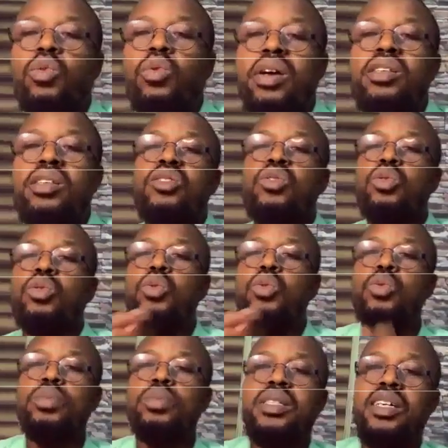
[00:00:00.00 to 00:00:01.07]
we're using to
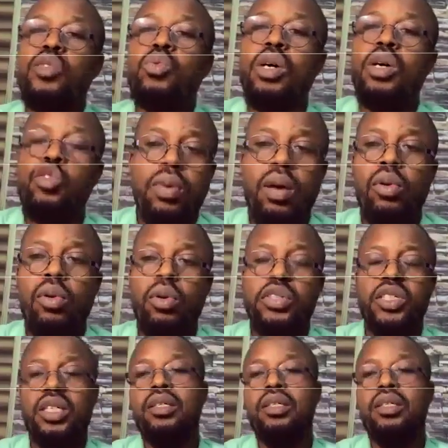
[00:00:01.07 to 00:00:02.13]
do business with our super
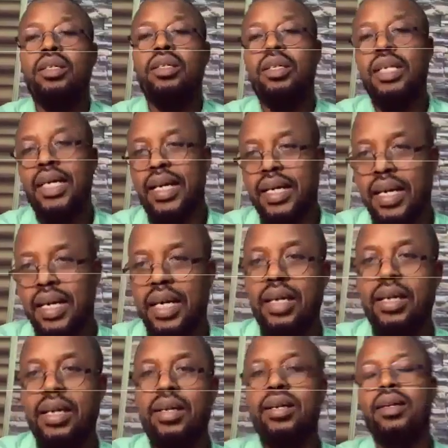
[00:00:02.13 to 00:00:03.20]
blockchain layer K.
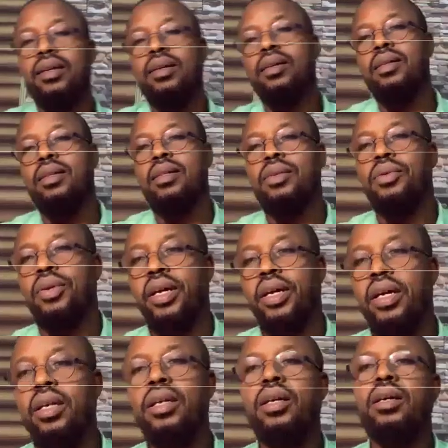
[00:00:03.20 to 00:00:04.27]

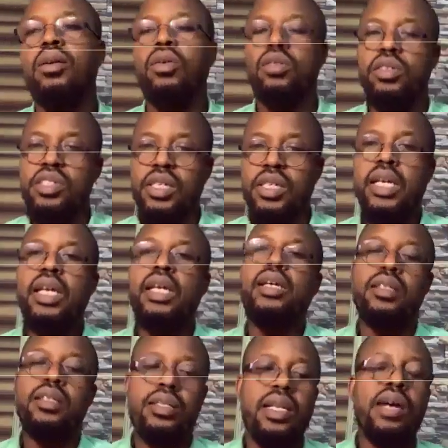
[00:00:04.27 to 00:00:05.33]
Okay?
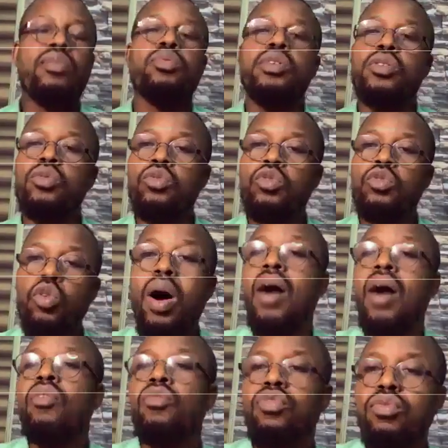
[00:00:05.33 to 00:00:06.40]
ZENIQ is left with
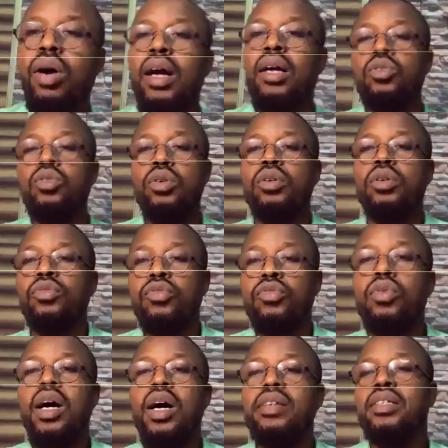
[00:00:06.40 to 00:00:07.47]
NOMO and VU, and
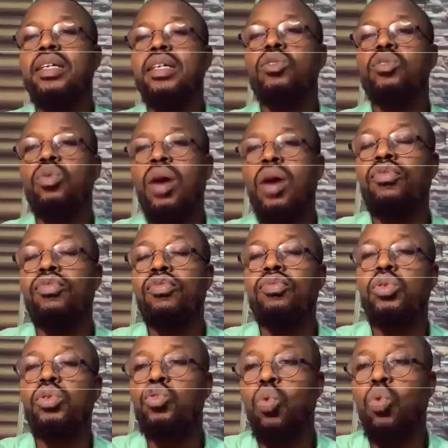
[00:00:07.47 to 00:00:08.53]
VU has started to
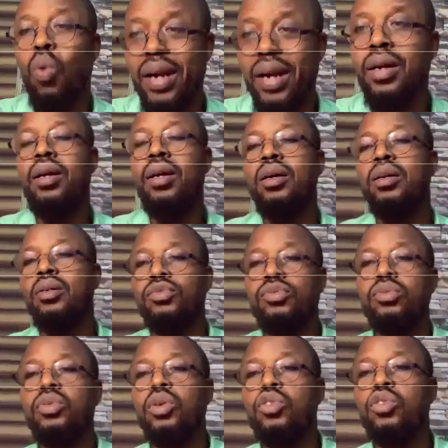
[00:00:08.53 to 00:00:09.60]
have VU.1.
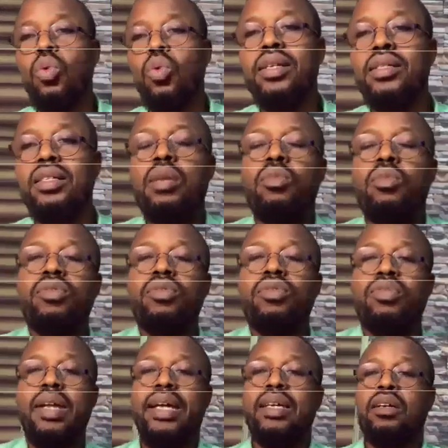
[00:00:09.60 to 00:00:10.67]
VU.1 is the
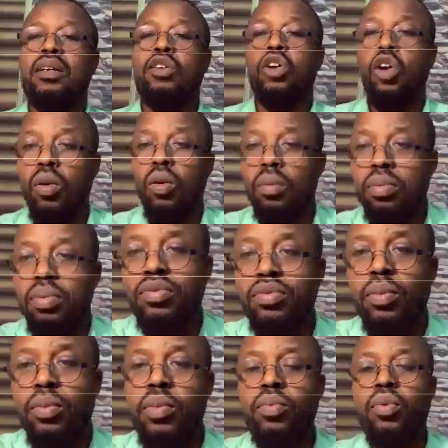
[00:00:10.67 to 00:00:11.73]
name of like a club
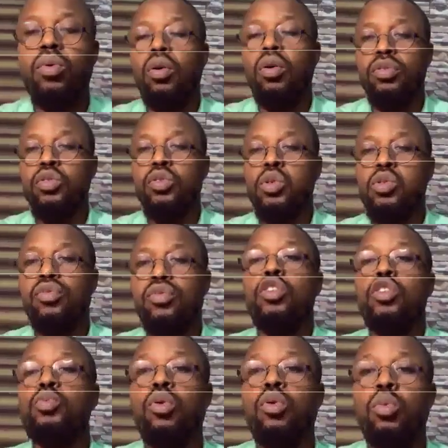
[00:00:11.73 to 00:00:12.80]
for people of those
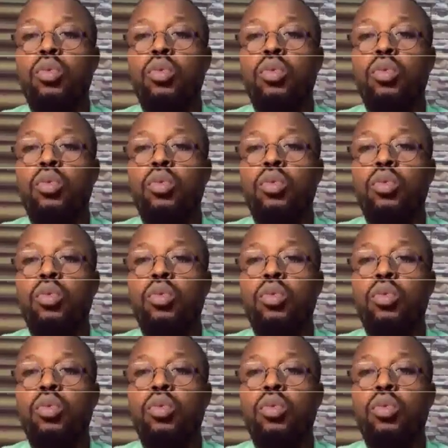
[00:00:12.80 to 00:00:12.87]
of us